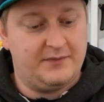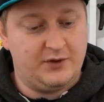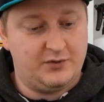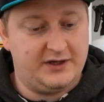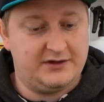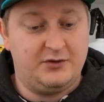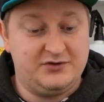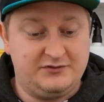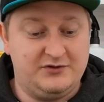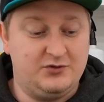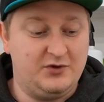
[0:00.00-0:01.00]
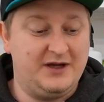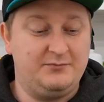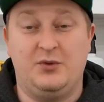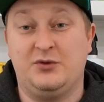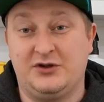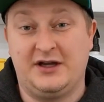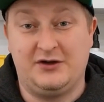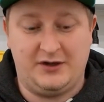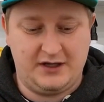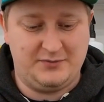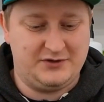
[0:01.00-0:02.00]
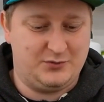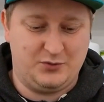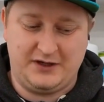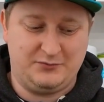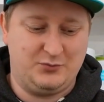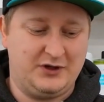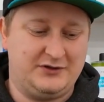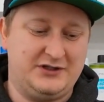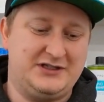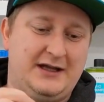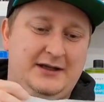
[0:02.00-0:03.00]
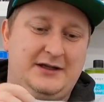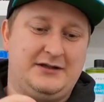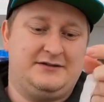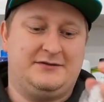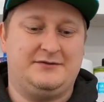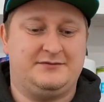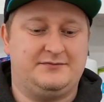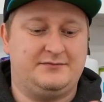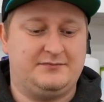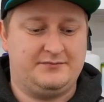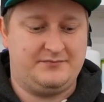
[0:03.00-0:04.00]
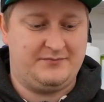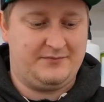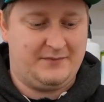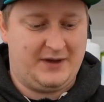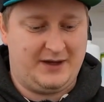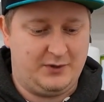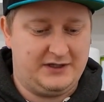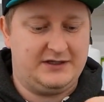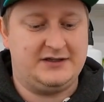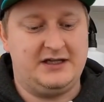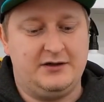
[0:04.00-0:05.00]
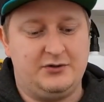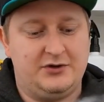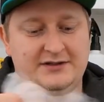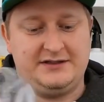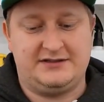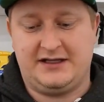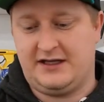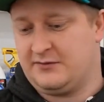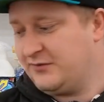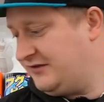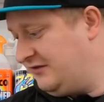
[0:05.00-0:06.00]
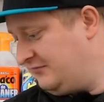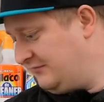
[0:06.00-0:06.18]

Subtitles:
Only those of you who have motorcycle helmets or whatever will understand this. I wanted to take a look at this together with you.